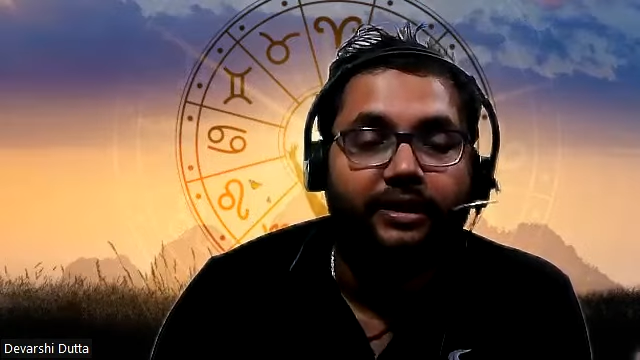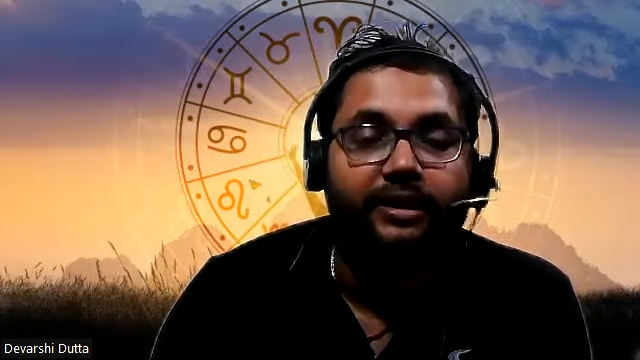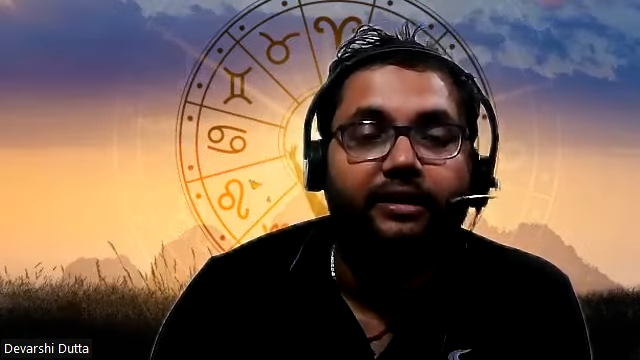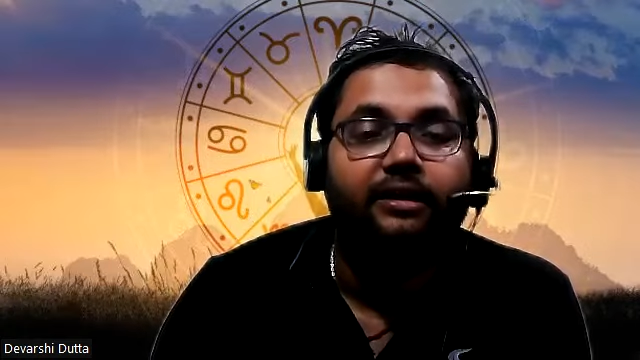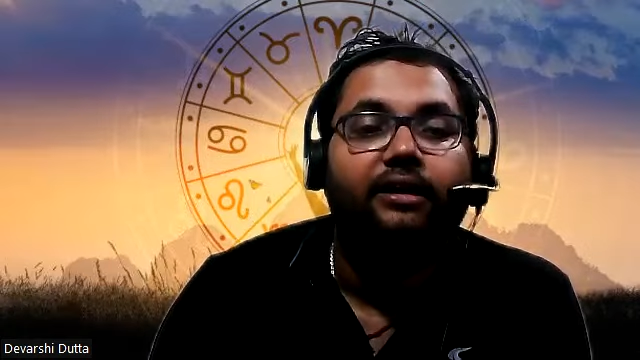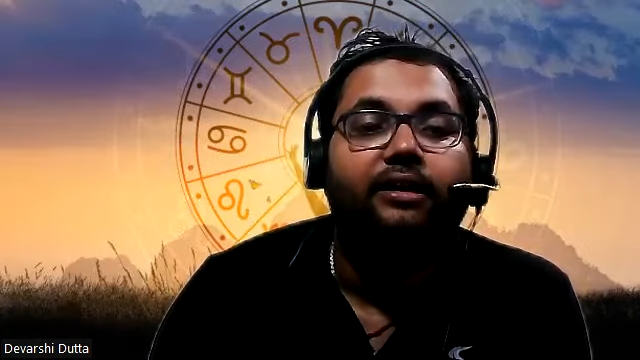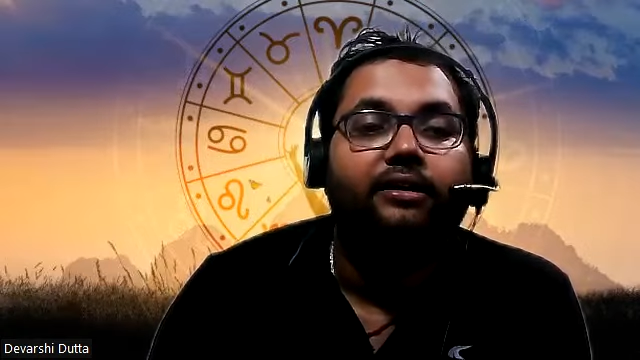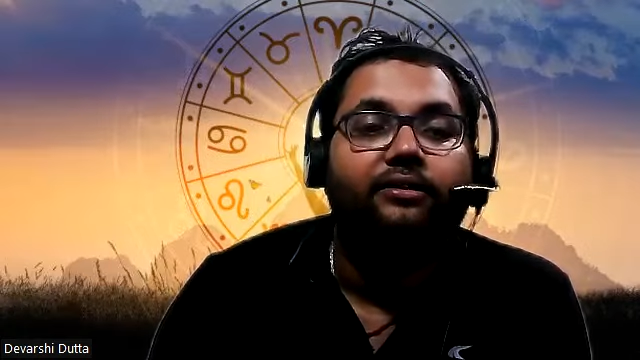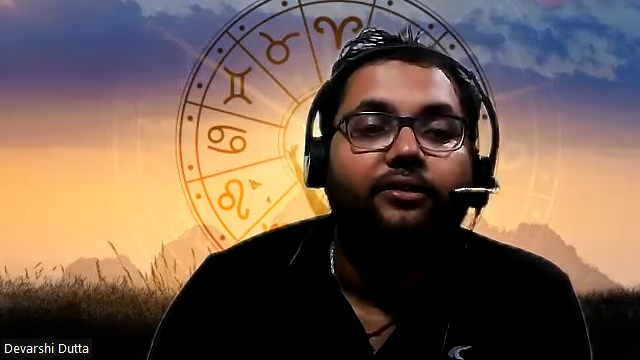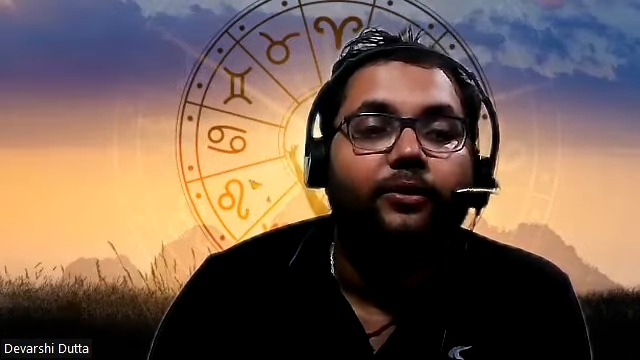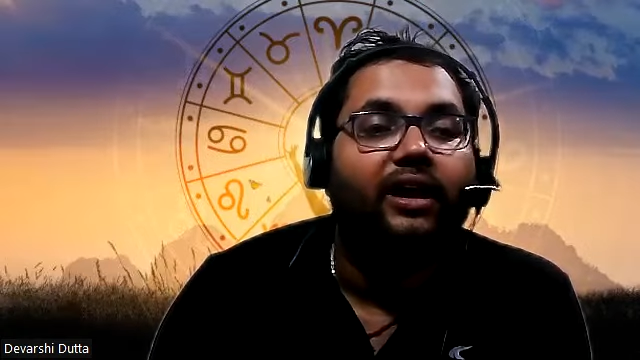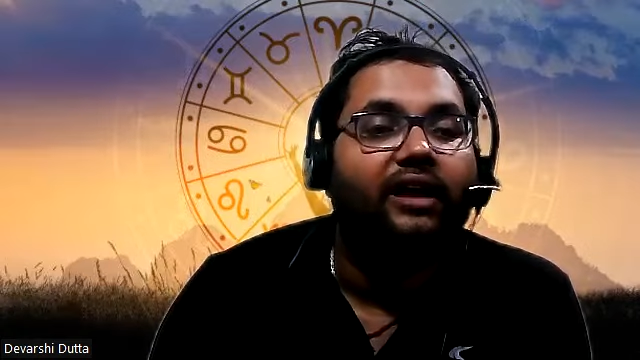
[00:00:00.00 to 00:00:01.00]
Okay,
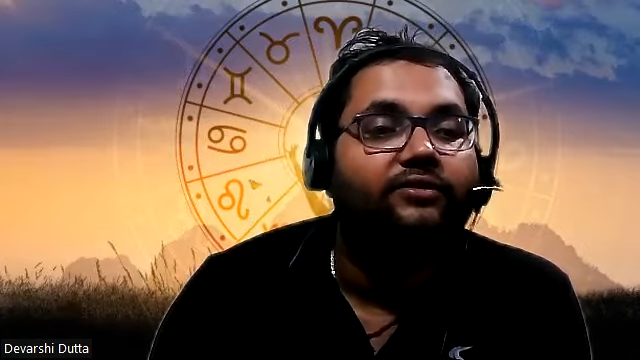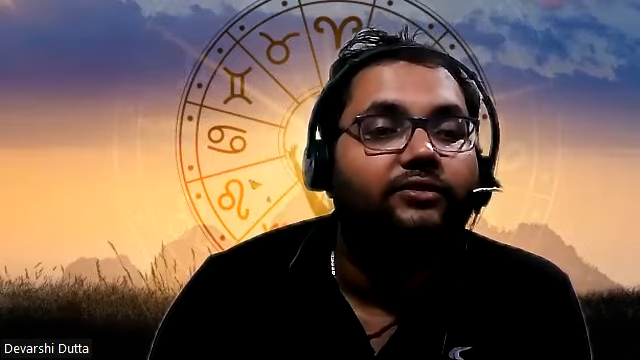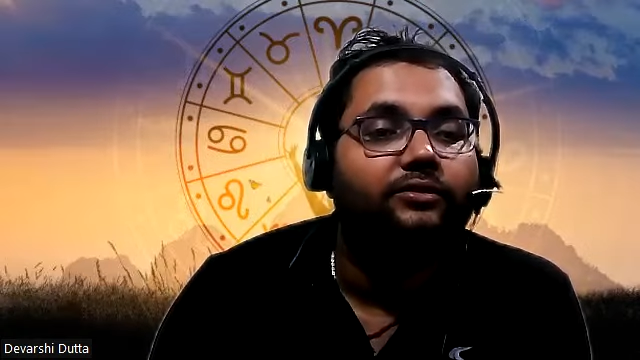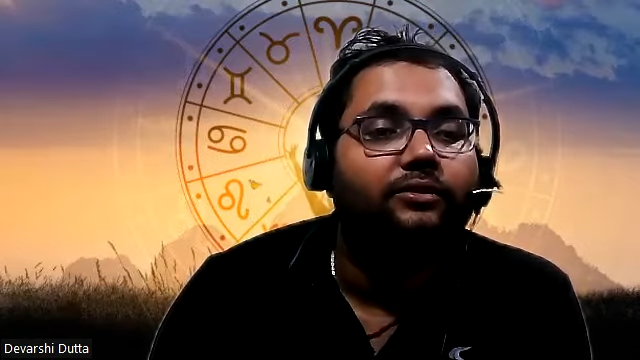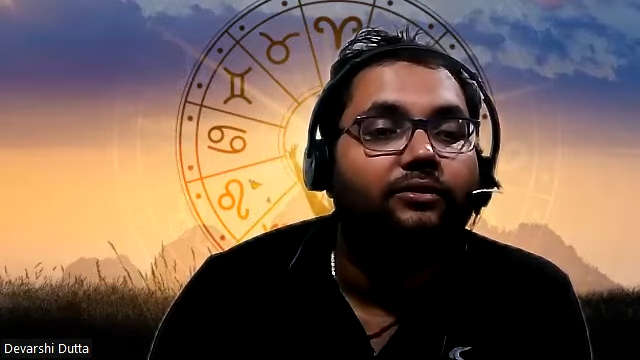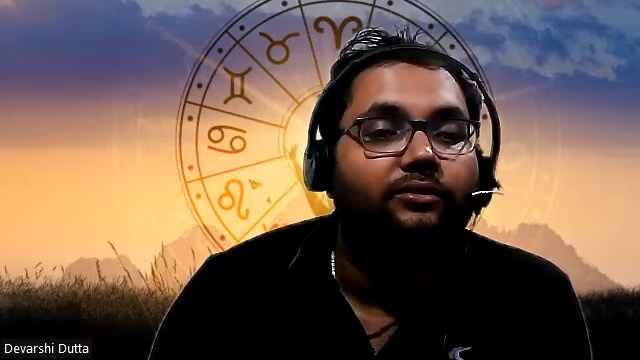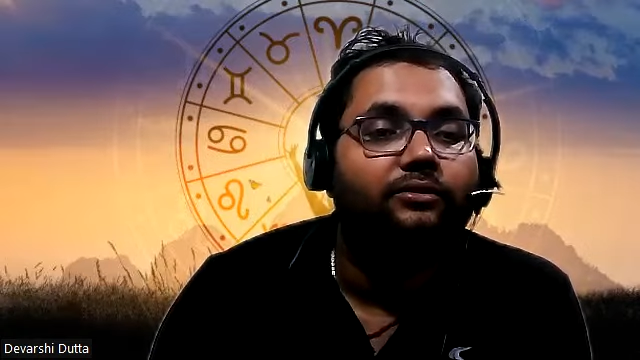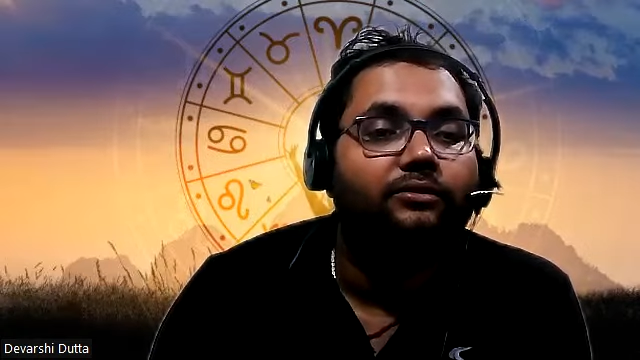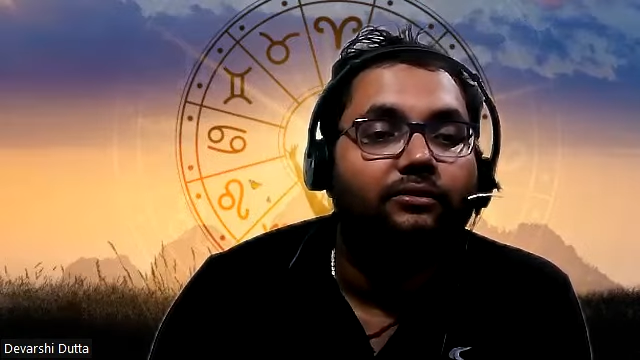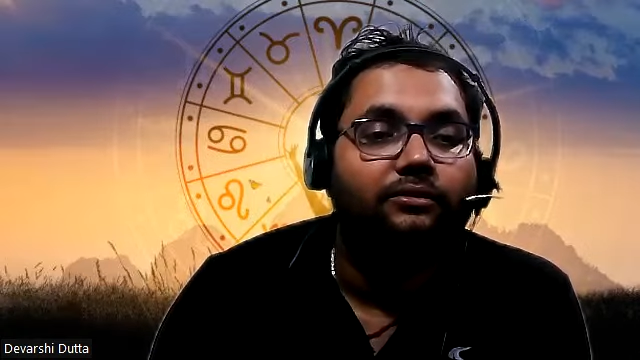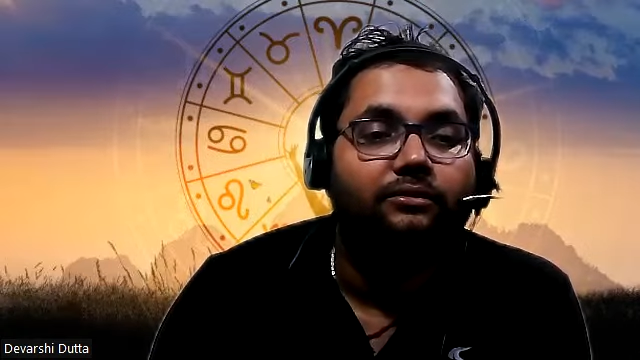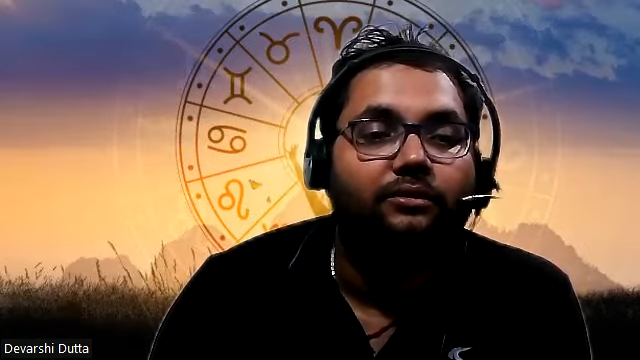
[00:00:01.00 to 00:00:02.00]
so you have
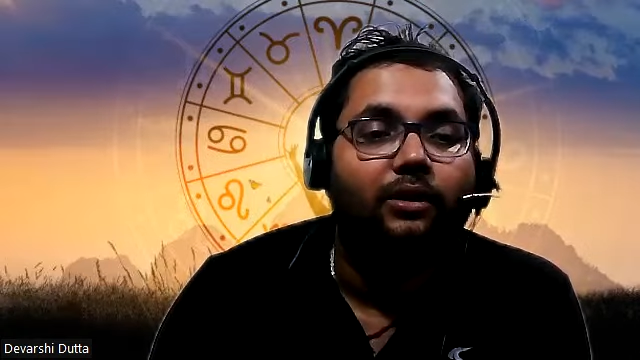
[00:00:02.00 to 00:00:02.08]
to